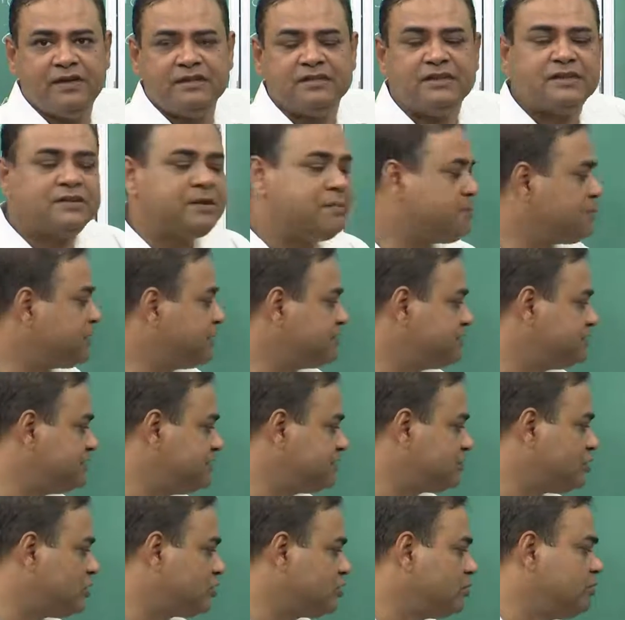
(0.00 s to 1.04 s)
the temperature
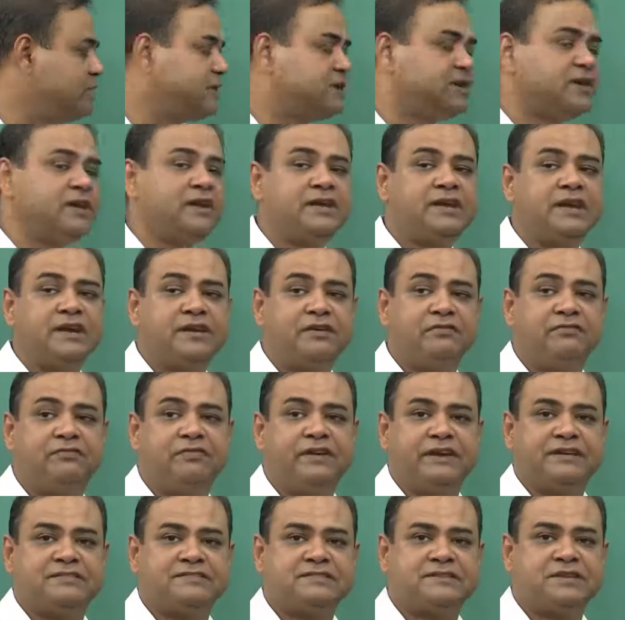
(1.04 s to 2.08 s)
is automatically getting
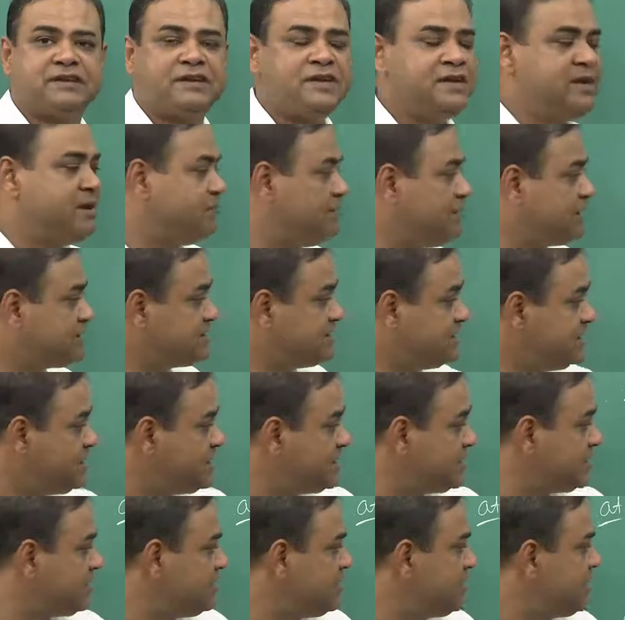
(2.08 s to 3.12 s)
fixed. But
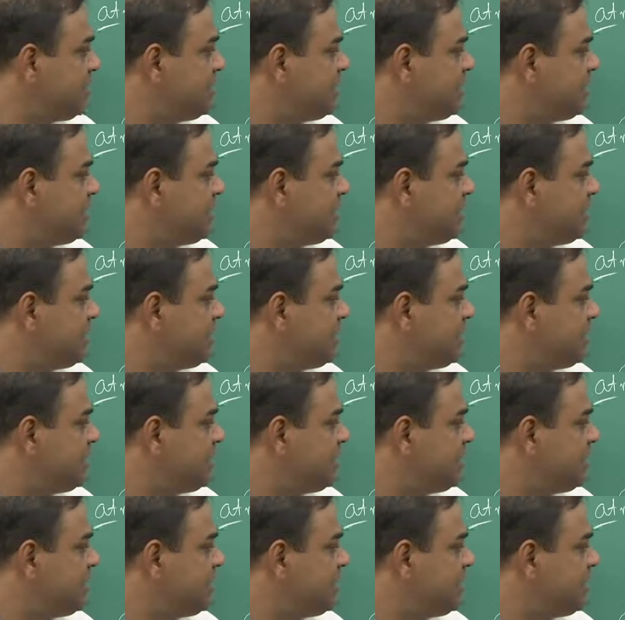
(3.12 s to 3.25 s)
here,